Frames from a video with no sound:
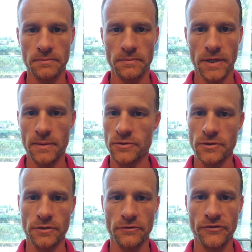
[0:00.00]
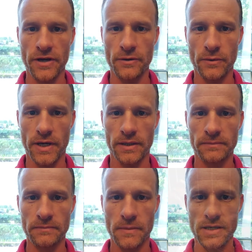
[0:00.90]
but I'm sure you'll find a way.
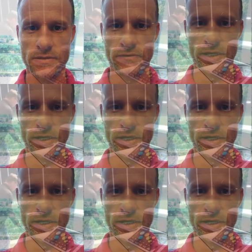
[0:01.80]
Best of